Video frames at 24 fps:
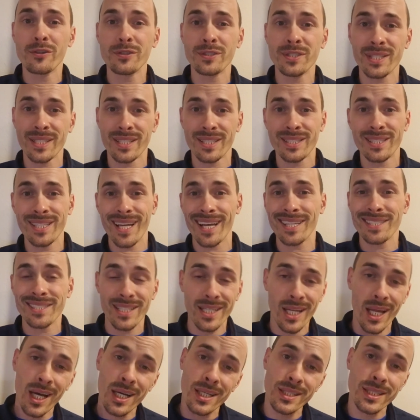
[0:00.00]
Their success
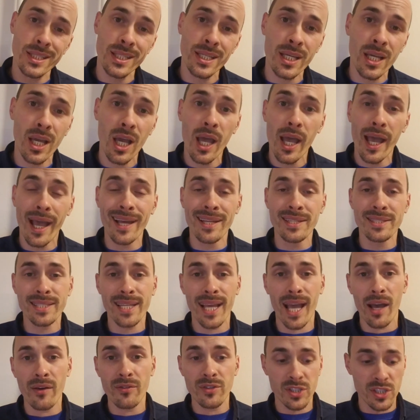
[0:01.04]
in hunting and
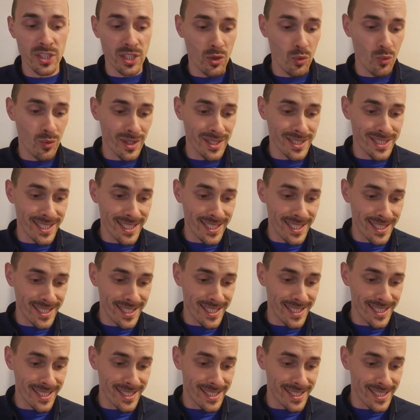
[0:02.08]
scavenging was
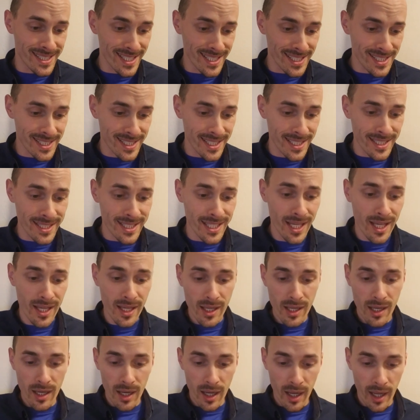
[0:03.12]
inconsistent,
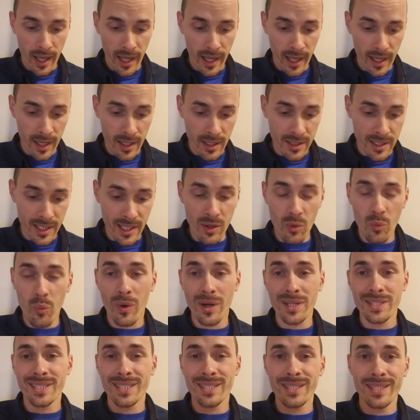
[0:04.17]
and it
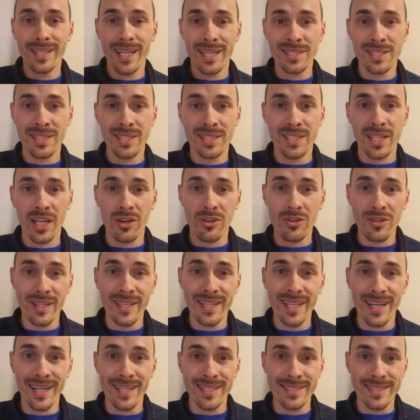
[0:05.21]
wasn't
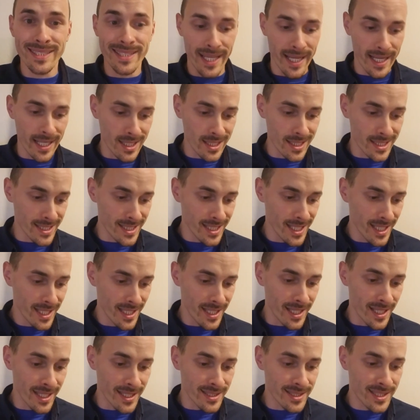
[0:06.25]
necessarily a daily
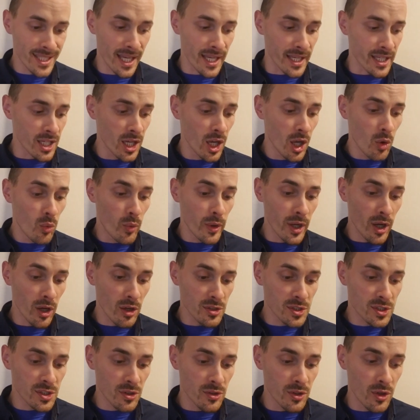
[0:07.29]
intake. We
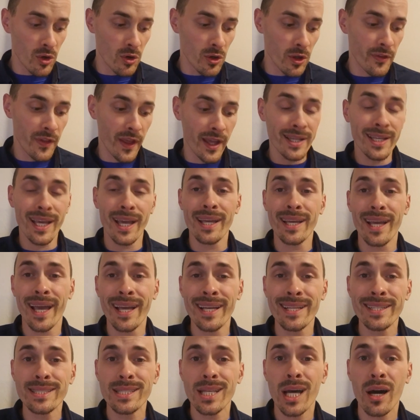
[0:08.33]
also know that they ate
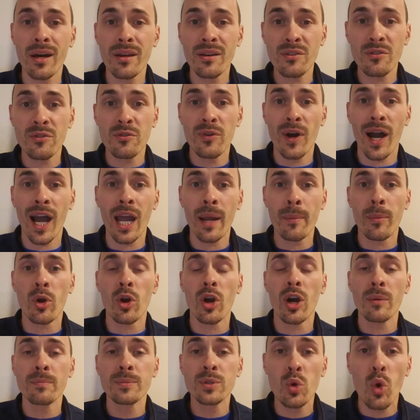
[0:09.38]
a ton of
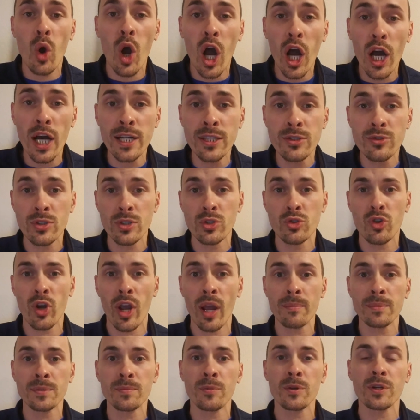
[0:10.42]
fiber, up to 100
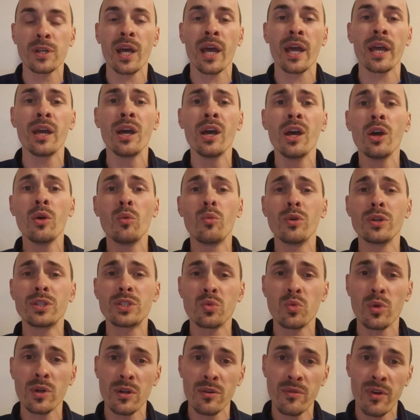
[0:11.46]
grams per day,
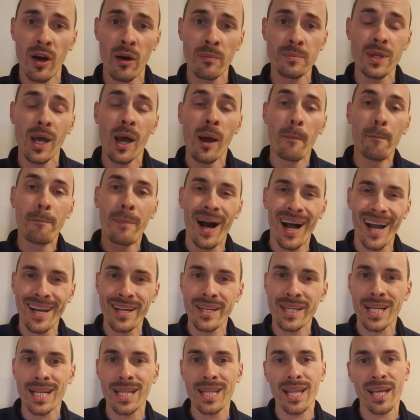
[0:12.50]
which would have helped
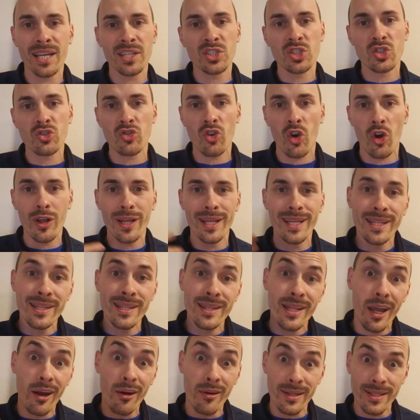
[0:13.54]
bind cholesterol
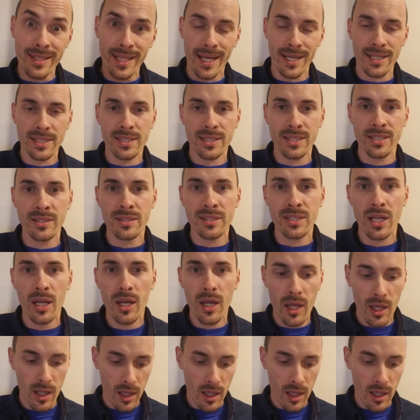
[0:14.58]
in their intestines,